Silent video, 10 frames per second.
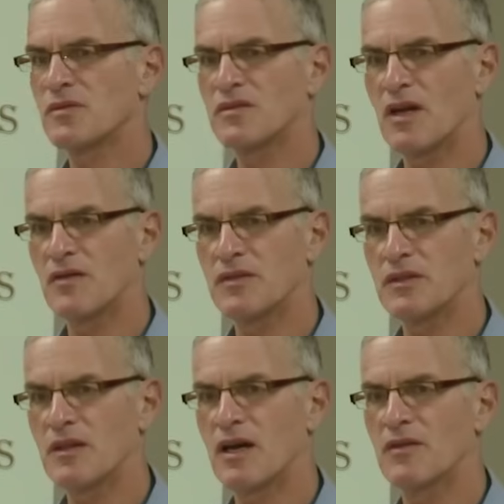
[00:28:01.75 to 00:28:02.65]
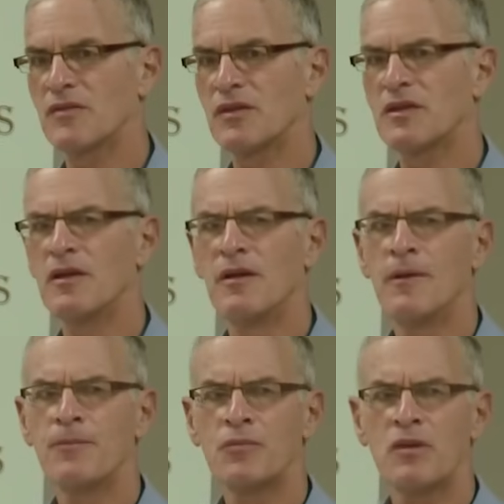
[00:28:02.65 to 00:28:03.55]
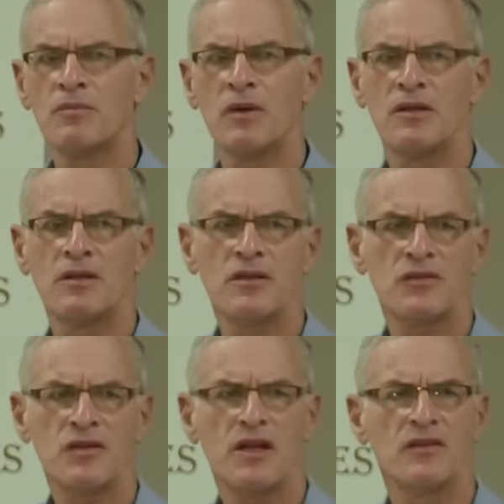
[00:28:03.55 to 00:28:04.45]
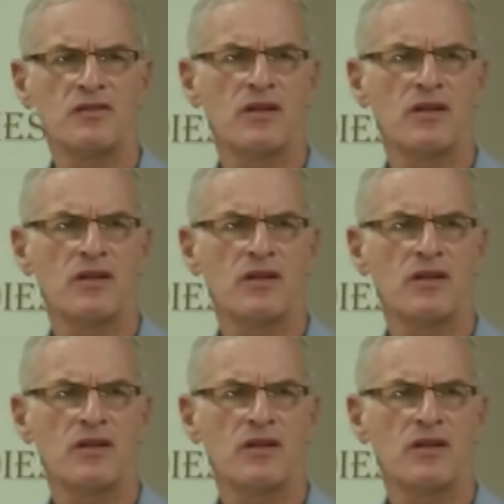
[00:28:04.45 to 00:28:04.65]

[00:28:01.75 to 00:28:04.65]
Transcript: resolving the conflict. But in this case,